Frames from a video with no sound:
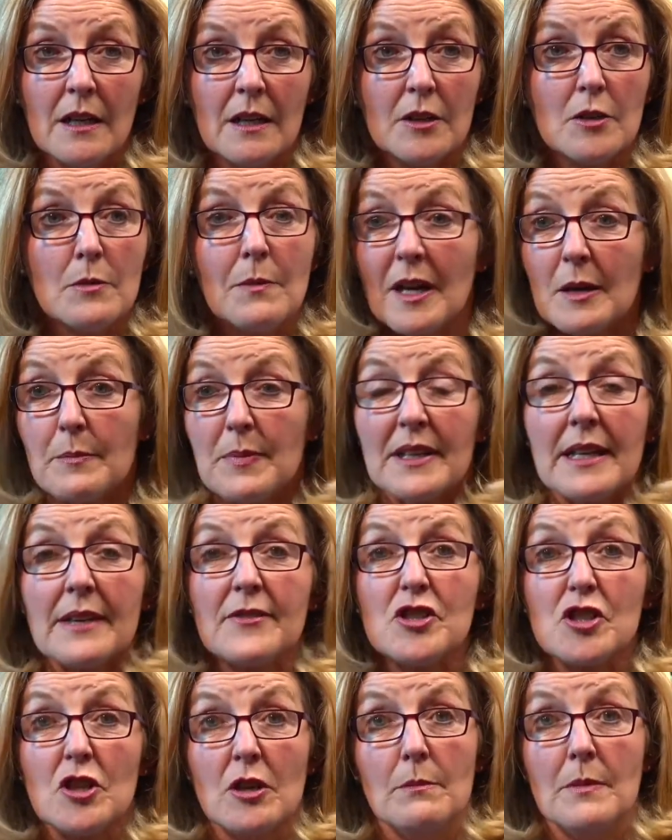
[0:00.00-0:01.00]
You might be in F
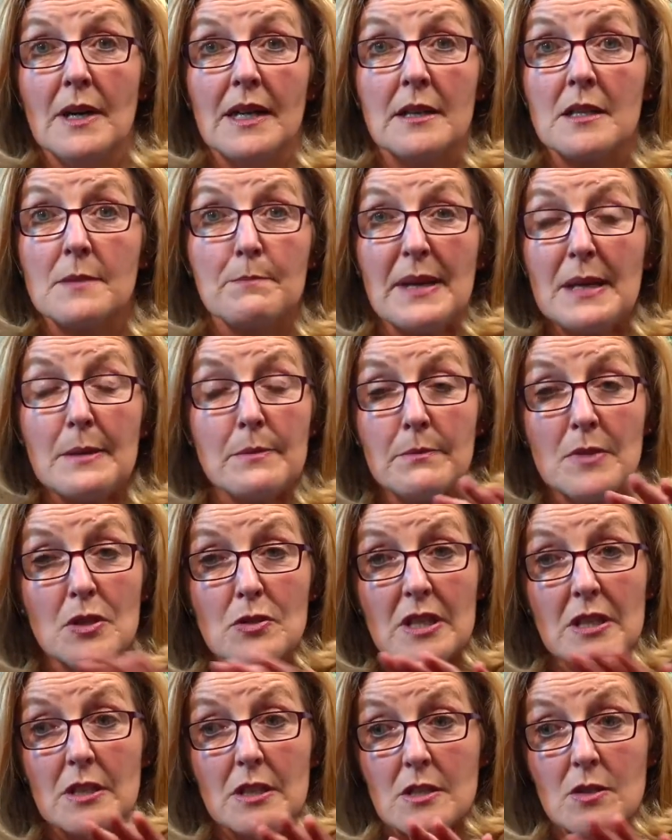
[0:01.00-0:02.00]
sharp minor.
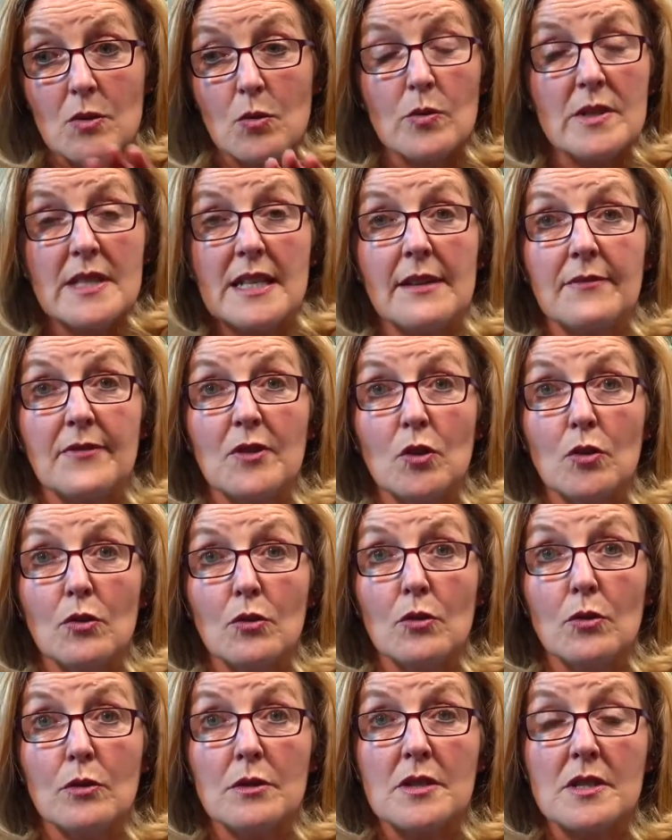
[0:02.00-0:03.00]
Music doesn't always have
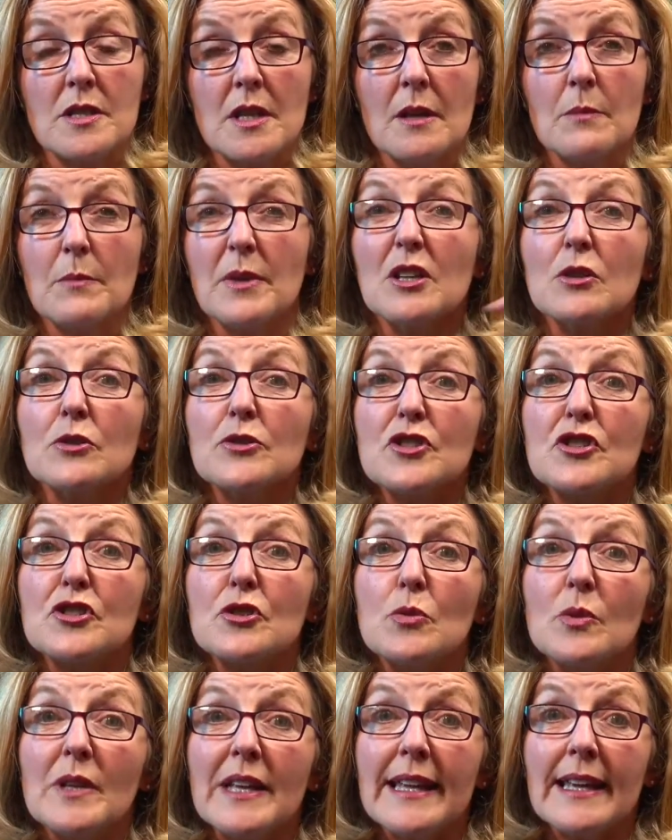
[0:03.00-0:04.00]
chords, but you'll
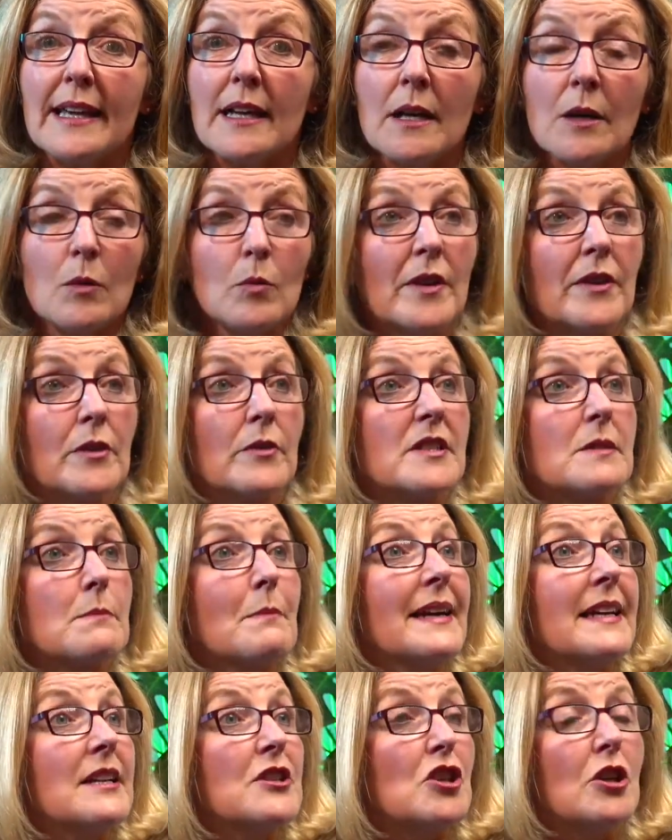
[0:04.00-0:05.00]
soon hear whether it's
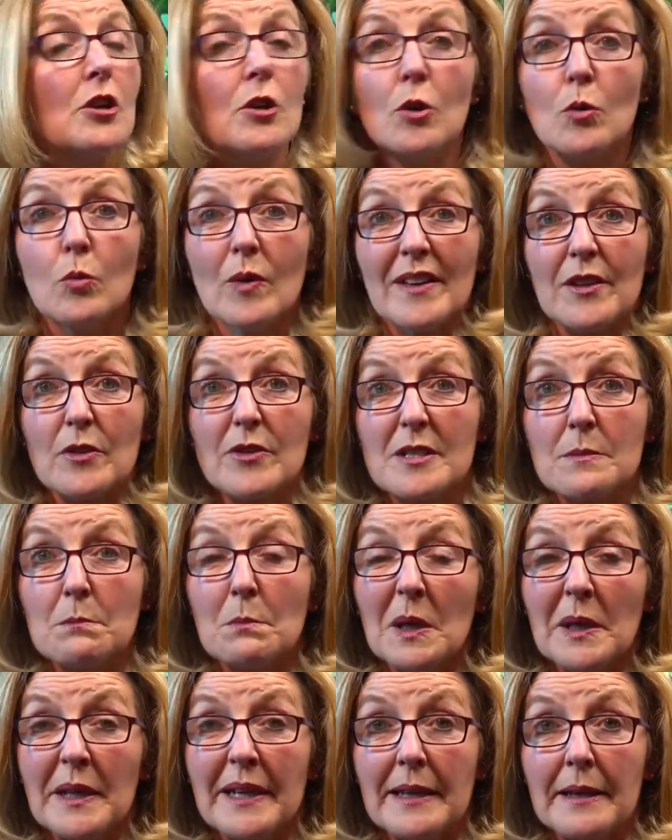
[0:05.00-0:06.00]
major or whether it's
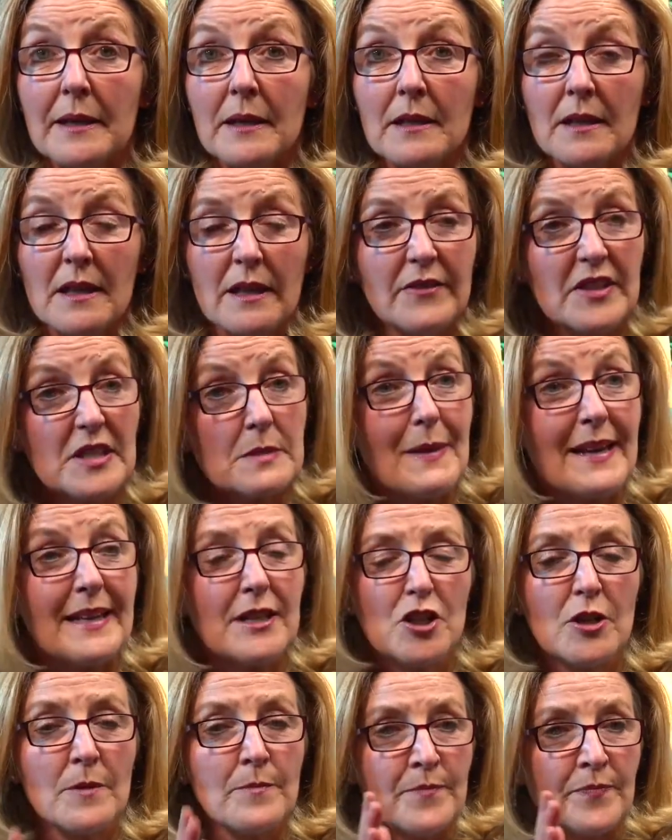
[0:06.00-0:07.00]
minor. If it's
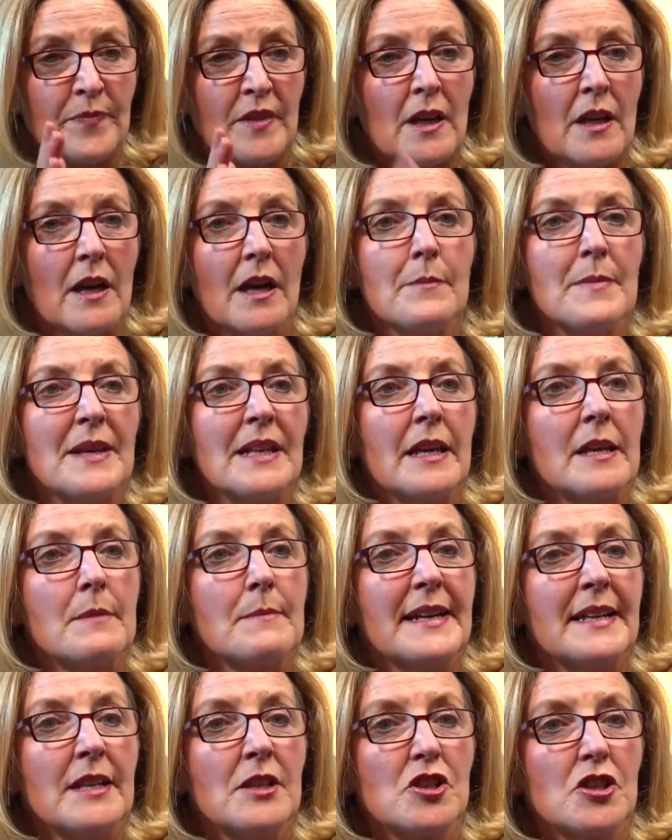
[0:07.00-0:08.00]
major, I'm in A
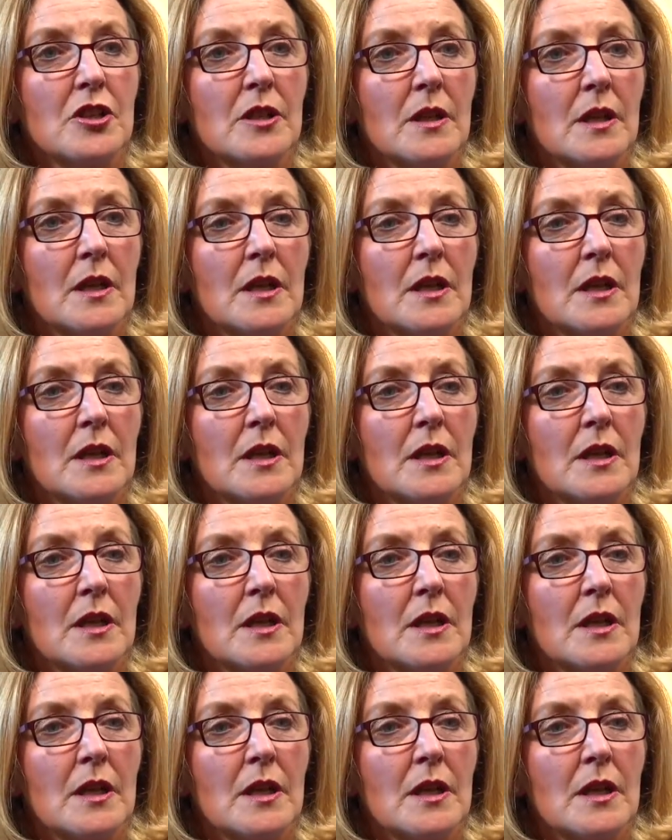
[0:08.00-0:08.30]
major.